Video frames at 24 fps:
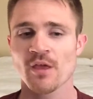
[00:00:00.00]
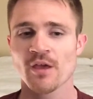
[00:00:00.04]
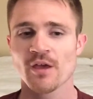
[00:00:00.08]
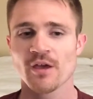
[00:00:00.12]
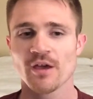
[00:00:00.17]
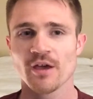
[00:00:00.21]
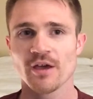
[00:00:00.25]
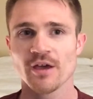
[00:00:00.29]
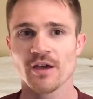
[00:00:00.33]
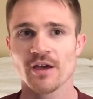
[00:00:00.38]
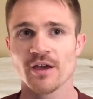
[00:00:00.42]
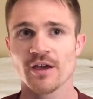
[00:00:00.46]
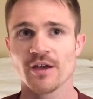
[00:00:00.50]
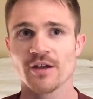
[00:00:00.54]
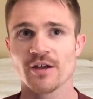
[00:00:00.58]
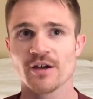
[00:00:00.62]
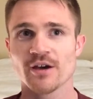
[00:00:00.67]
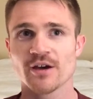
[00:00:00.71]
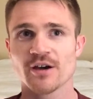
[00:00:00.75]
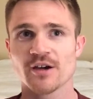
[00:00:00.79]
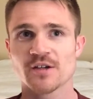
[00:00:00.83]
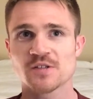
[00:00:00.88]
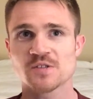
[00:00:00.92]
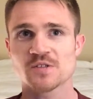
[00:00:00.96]
And
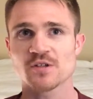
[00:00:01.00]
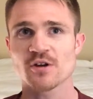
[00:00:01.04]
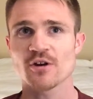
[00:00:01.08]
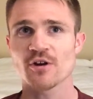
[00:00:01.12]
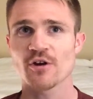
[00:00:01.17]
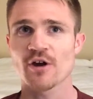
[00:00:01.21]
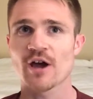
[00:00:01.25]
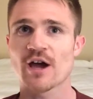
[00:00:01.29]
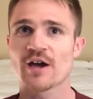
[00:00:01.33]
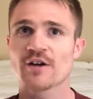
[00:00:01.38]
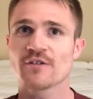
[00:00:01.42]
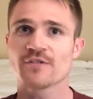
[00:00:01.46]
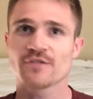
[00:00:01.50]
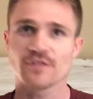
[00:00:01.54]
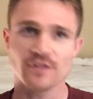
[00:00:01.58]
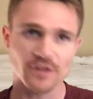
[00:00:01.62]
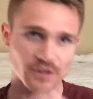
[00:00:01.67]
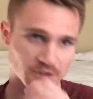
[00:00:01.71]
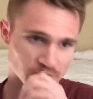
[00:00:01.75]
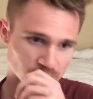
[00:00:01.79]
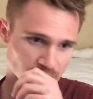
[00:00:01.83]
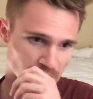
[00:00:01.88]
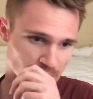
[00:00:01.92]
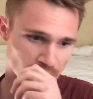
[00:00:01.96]
StarCraft
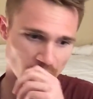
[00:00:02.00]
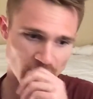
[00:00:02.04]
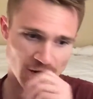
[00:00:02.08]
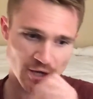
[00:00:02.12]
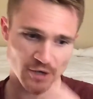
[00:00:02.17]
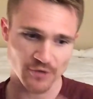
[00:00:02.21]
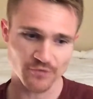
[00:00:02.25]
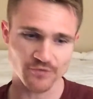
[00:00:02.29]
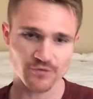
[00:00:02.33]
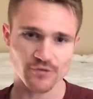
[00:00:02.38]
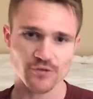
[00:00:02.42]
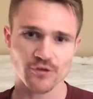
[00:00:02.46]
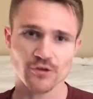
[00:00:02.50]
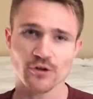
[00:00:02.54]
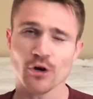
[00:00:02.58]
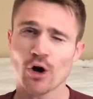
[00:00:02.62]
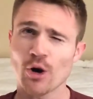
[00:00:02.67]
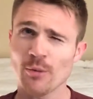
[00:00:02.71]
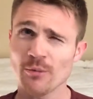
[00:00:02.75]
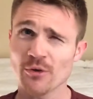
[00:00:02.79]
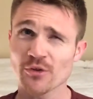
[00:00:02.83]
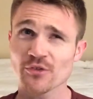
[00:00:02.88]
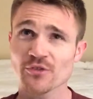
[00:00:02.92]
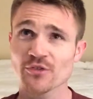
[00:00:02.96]
has been around for
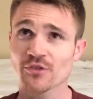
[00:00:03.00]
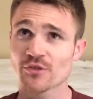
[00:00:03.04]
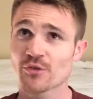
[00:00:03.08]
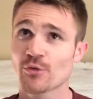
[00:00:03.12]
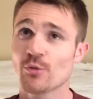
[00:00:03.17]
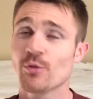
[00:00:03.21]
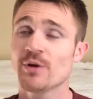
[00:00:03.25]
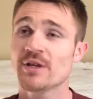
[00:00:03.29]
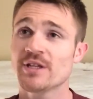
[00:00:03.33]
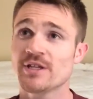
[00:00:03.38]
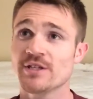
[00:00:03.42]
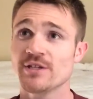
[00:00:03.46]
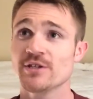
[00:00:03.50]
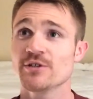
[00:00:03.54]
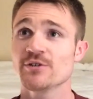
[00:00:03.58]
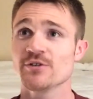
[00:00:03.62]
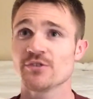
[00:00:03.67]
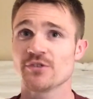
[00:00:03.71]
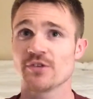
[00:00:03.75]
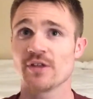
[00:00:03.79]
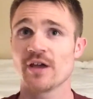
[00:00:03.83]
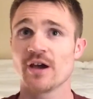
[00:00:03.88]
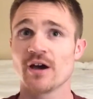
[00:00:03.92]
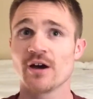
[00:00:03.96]
almost 20
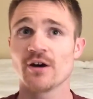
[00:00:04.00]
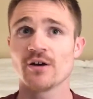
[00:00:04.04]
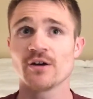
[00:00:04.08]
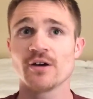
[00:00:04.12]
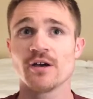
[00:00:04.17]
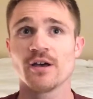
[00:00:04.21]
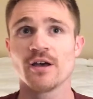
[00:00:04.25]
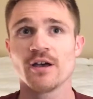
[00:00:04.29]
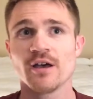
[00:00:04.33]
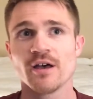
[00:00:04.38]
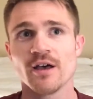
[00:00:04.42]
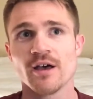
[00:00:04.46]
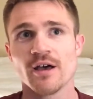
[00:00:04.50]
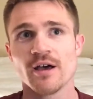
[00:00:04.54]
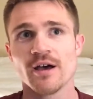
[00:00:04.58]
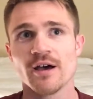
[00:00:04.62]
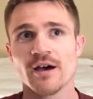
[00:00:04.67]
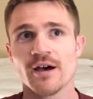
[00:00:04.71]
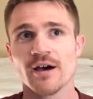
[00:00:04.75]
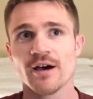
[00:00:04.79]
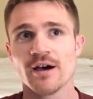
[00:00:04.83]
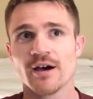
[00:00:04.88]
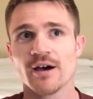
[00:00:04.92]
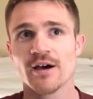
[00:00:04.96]
years now.
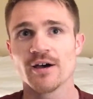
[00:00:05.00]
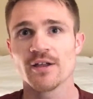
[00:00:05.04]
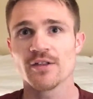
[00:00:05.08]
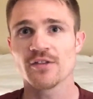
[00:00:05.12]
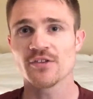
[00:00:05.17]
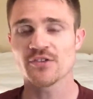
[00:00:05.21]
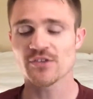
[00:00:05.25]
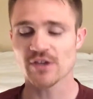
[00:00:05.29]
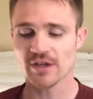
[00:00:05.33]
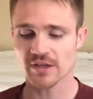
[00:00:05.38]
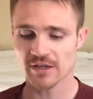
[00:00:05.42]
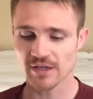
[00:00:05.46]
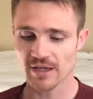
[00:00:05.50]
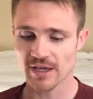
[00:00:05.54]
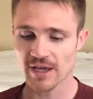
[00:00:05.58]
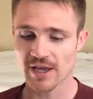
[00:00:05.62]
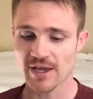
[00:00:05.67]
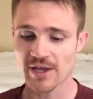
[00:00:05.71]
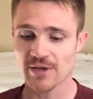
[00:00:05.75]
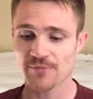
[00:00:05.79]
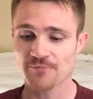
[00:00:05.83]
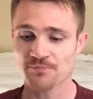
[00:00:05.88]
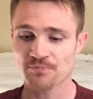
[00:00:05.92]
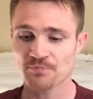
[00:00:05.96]
The second
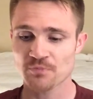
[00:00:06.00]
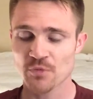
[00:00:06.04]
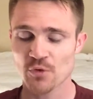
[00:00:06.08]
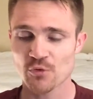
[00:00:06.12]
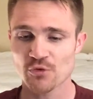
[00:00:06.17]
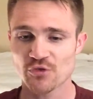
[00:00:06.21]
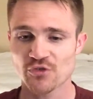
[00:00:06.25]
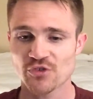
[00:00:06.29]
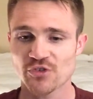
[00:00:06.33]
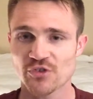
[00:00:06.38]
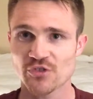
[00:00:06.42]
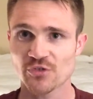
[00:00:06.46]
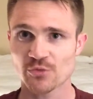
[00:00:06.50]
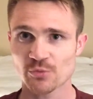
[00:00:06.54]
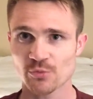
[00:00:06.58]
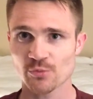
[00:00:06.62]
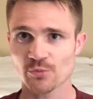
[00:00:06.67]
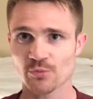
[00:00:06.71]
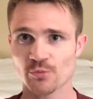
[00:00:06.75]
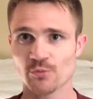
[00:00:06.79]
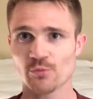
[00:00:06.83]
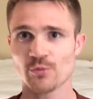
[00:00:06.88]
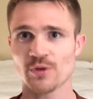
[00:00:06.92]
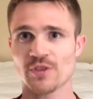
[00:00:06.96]
game, which is
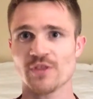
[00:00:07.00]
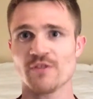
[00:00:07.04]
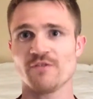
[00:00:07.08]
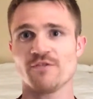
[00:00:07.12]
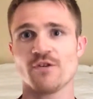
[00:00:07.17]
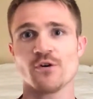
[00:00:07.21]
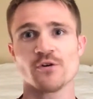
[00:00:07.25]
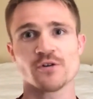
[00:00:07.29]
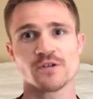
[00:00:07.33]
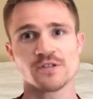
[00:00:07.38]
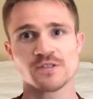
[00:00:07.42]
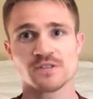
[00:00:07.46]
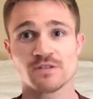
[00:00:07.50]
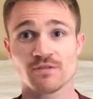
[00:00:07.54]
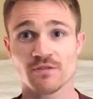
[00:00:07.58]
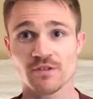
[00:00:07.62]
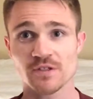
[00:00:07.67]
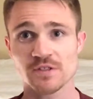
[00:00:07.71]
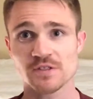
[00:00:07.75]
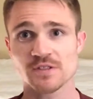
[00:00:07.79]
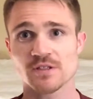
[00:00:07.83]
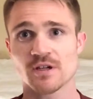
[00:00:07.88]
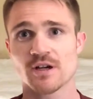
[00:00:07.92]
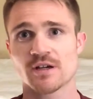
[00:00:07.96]
what the focus of
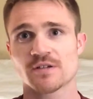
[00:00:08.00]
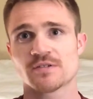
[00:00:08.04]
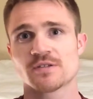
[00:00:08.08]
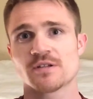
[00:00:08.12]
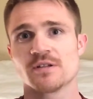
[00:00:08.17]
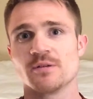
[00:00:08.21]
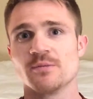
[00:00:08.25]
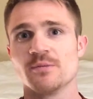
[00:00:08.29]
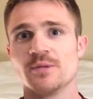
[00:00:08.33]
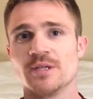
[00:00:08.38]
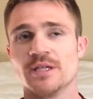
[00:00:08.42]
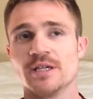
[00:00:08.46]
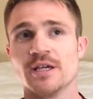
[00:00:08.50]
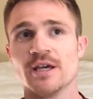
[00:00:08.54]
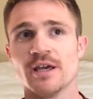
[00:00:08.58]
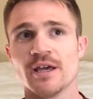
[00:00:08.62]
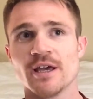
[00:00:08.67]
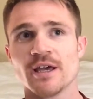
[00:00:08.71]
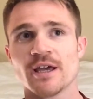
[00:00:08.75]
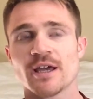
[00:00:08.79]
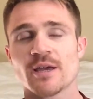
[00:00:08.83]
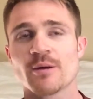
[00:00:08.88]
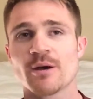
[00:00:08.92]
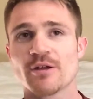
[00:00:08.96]
this talk is going to be,
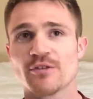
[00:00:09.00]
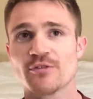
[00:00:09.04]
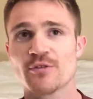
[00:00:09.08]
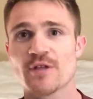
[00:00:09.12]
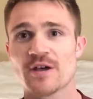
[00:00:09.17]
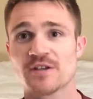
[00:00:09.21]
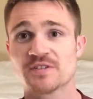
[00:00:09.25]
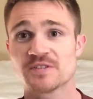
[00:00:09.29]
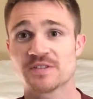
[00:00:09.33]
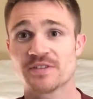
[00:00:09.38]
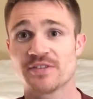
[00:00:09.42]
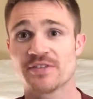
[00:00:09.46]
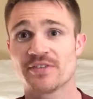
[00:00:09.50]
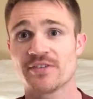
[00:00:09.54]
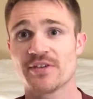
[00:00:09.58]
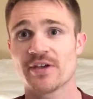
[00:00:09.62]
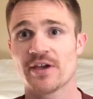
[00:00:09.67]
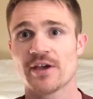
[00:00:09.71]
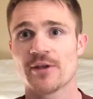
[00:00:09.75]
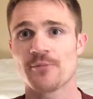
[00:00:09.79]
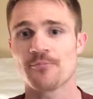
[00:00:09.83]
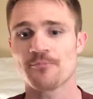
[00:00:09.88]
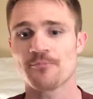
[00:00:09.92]
came out in 2010.